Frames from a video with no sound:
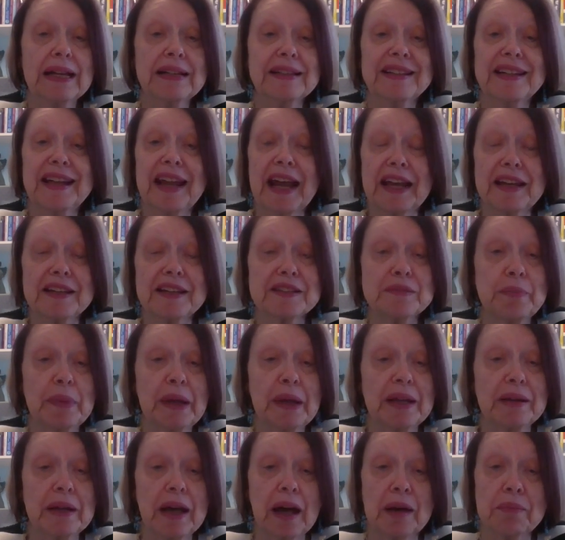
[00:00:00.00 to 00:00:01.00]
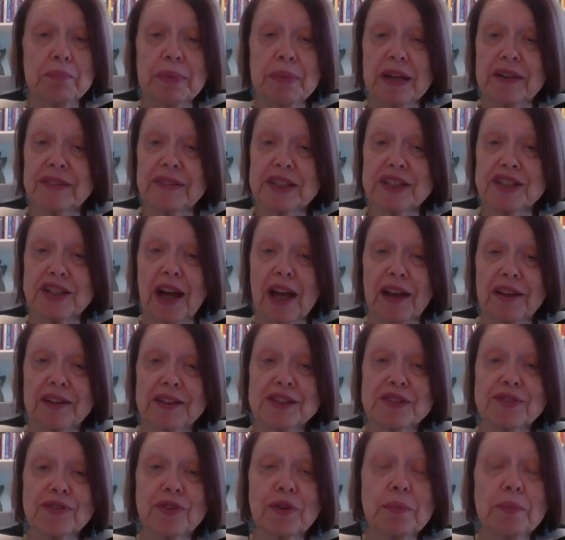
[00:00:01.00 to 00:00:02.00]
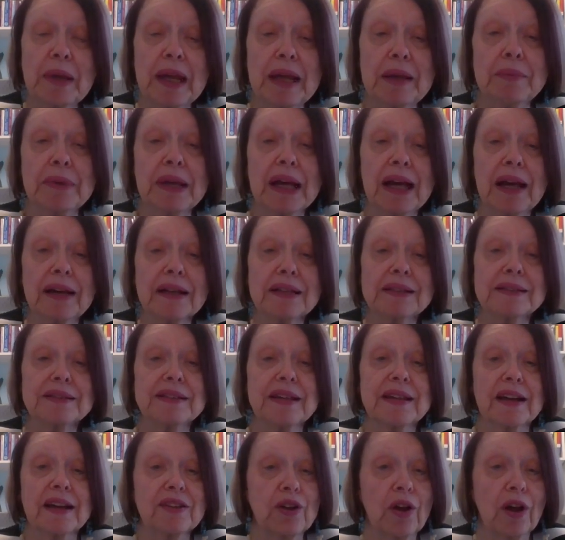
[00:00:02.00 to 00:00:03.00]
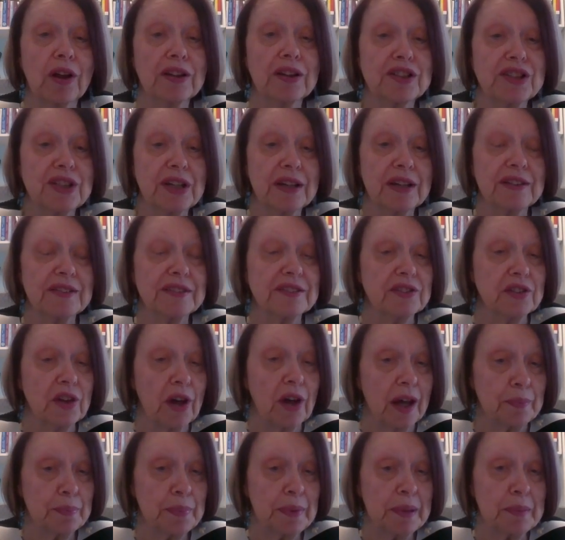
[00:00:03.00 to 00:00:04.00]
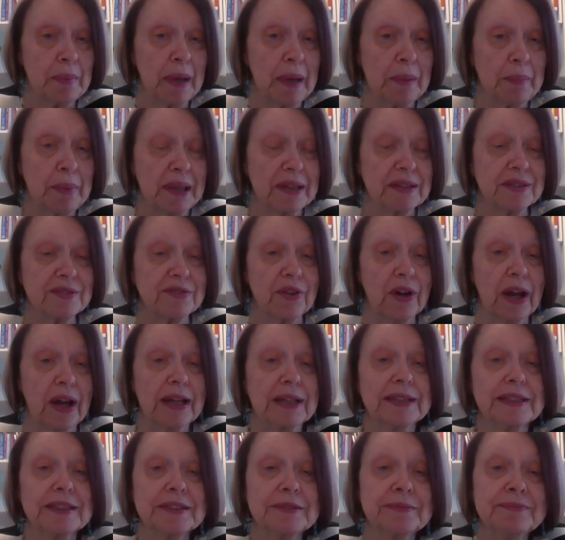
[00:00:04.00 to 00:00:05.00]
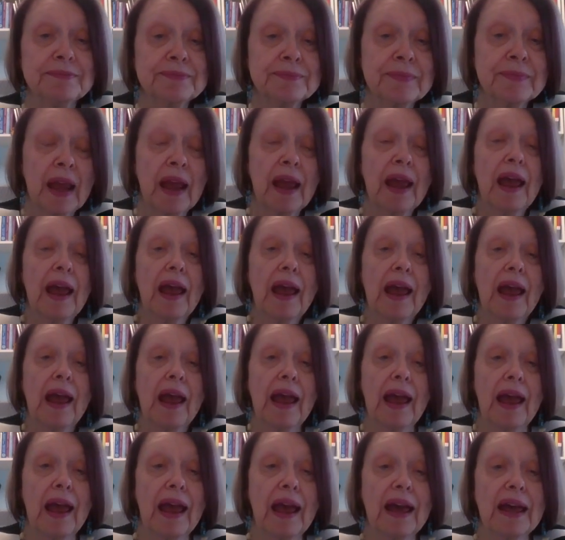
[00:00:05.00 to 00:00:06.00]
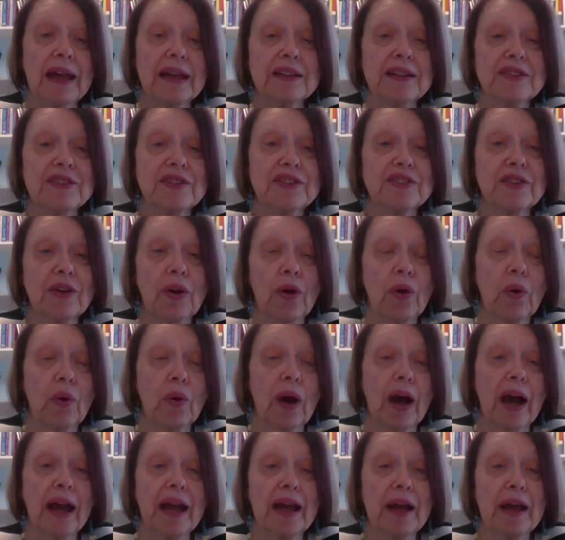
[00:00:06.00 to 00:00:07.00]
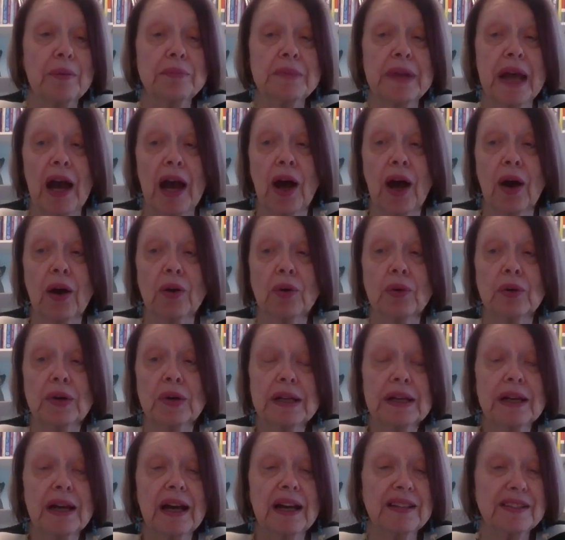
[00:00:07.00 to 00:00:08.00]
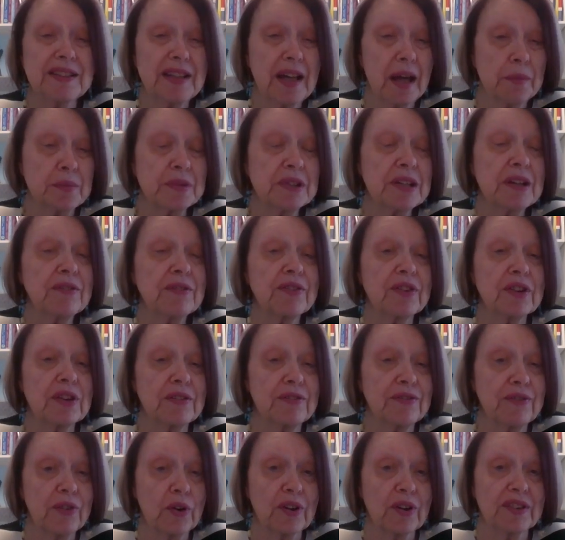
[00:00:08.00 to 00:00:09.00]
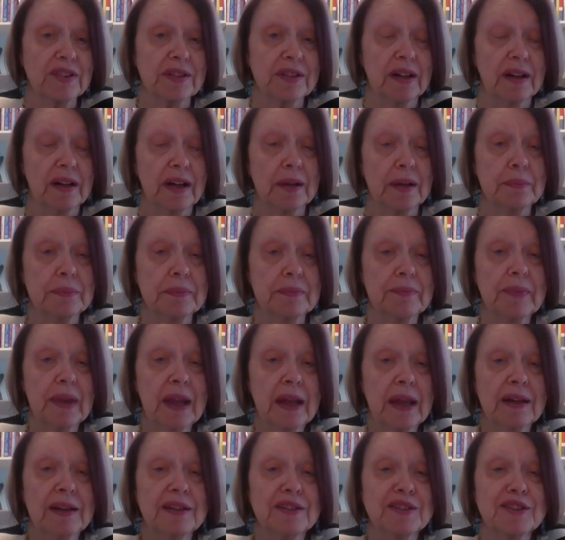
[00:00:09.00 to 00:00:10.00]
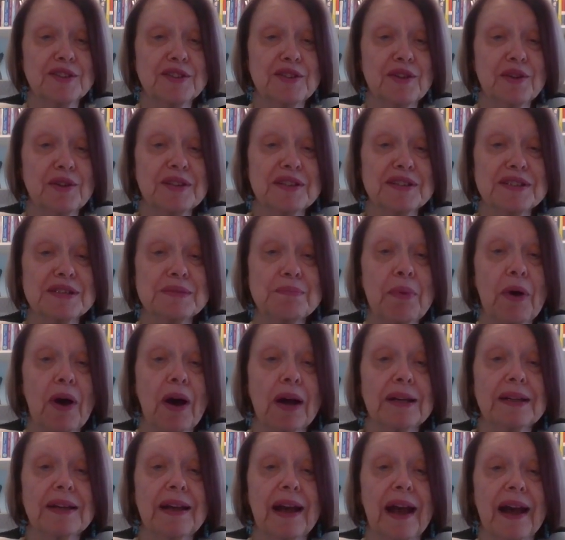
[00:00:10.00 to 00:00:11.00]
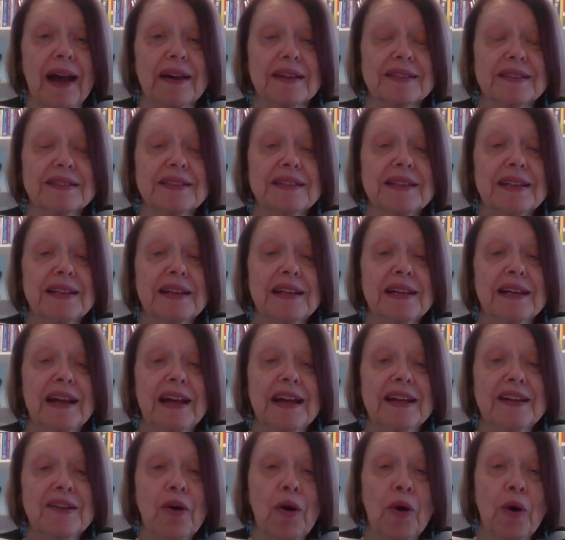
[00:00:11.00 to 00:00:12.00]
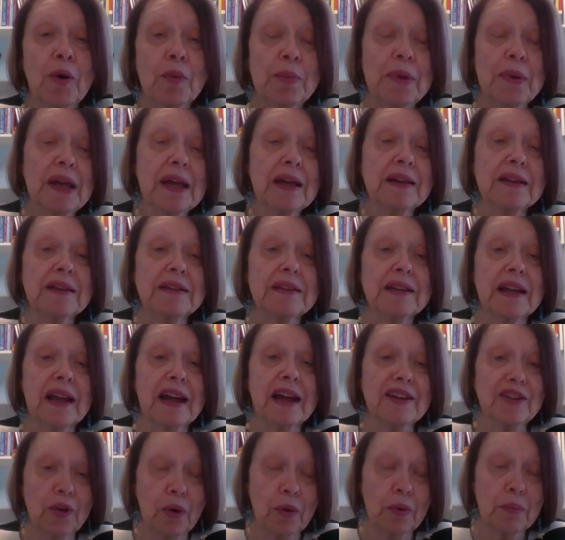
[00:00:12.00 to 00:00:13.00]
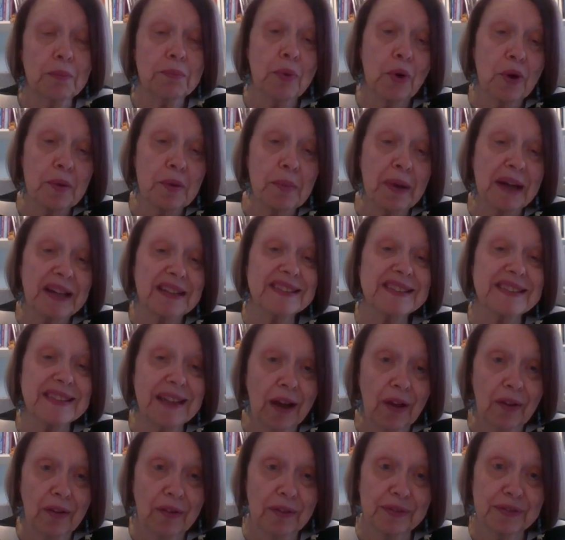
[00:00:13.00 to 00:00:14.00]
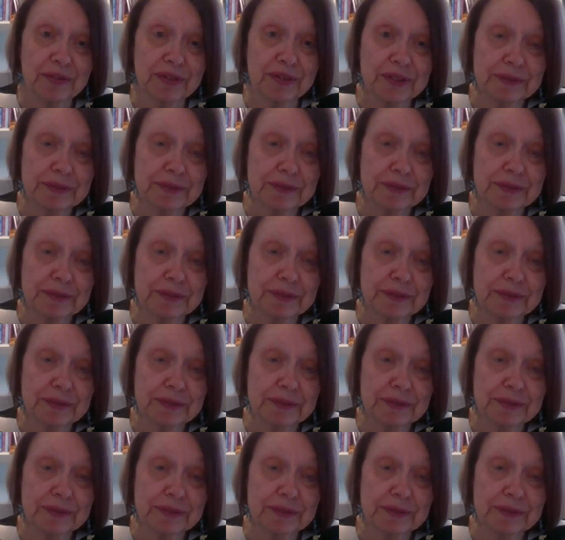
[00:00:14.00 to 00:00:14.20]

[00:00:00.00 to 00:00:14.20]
Today has been a bit of a challenge for me because technology has not been my best friend. And so I am now attempting for the fourth time to do this podcast and hoping that I don't bore myself.